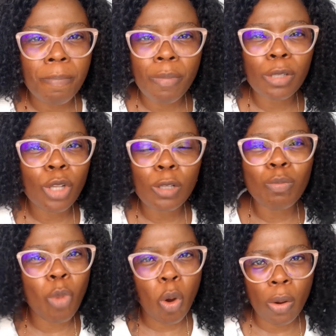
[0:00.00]
not
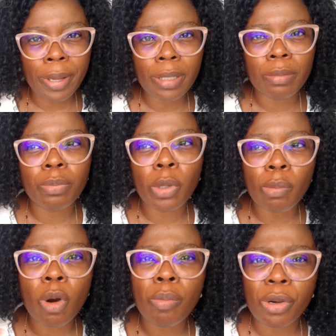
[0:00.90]
more oil but
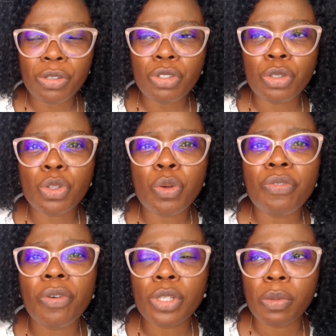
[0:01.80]
more moisture. So
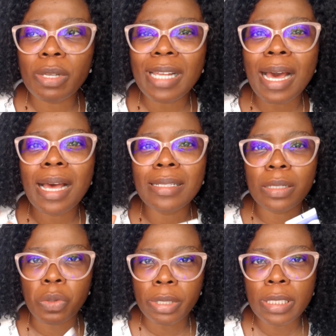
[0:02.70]
for someone that has
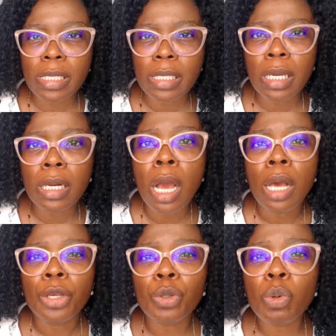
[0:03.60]
an oily skin,
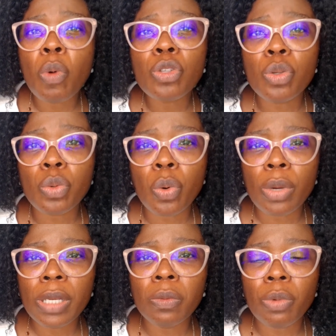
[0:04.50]
you will want to go
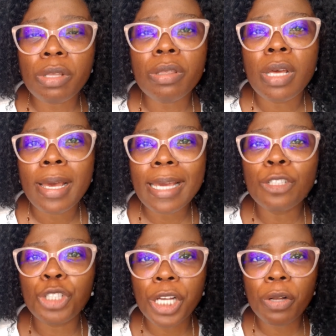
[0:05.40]
in with a
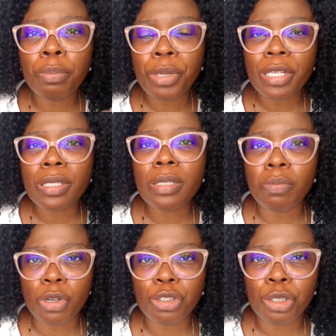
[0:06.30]
gel based
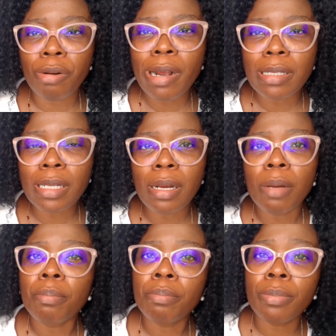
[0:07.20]
moisturizer.
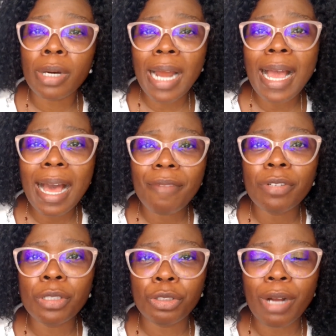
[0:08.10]
But I have
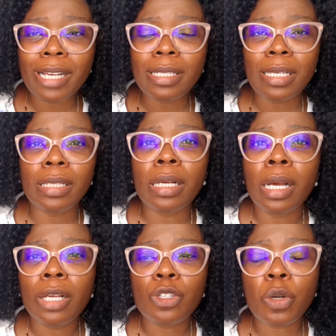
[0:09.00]
a dry skin,
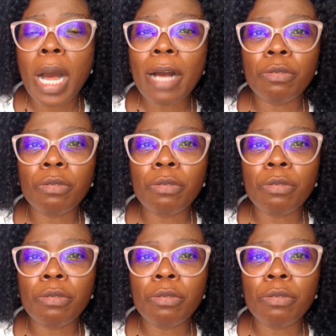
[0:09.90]
so I